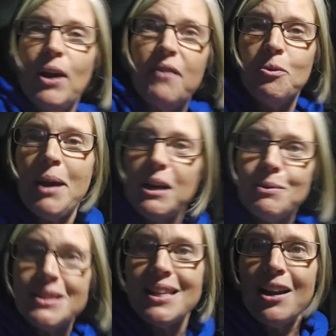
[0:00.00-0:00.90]
Everybody
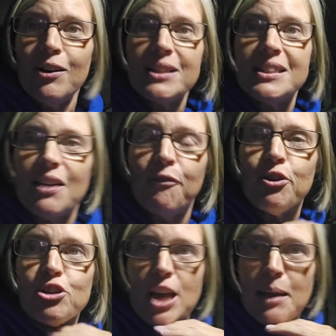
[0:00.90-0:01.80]
was there except
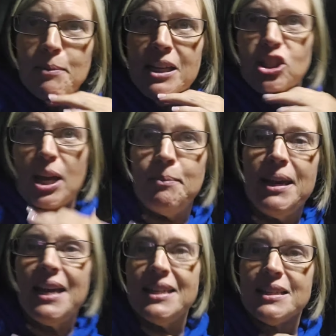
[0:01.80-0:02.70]
for Jamie.
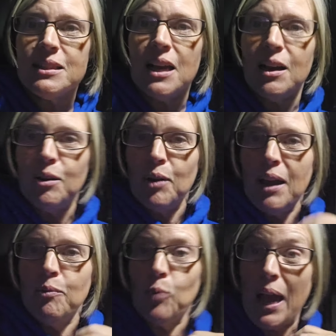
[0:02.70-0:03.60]
Jamie is
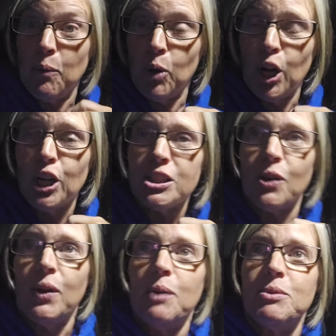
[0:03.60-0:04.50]
at work,
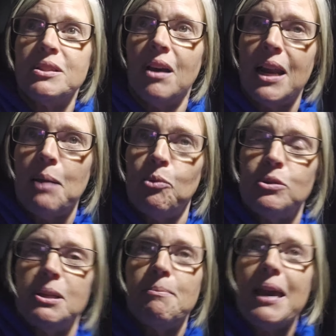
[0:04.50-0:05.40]
so he was not able
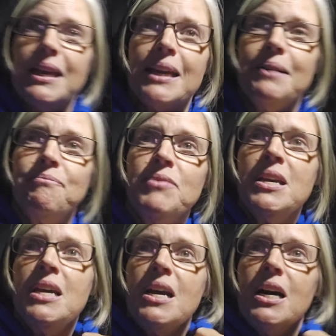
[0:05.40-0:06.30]
to make it.
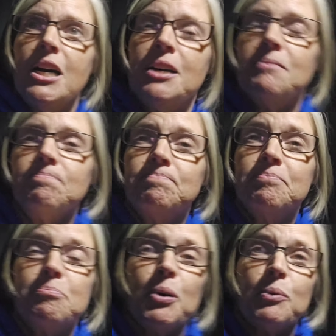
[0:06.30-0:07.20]

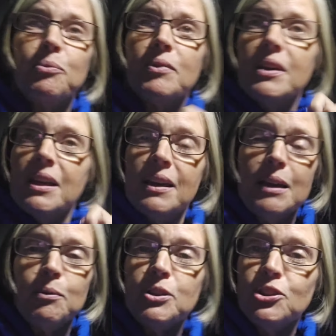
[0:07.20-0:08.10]
But
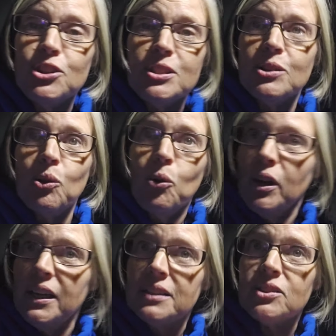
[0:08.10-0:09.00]
it was just
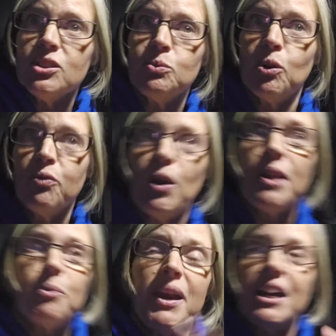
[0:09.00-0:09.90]
glorious, just wonderful.
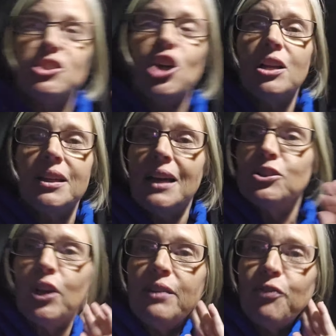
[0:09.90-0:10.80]
And then we had chocolate ice
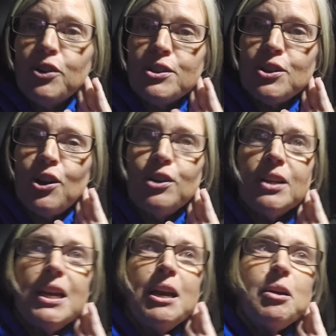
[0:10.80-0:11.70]
cream for dessert.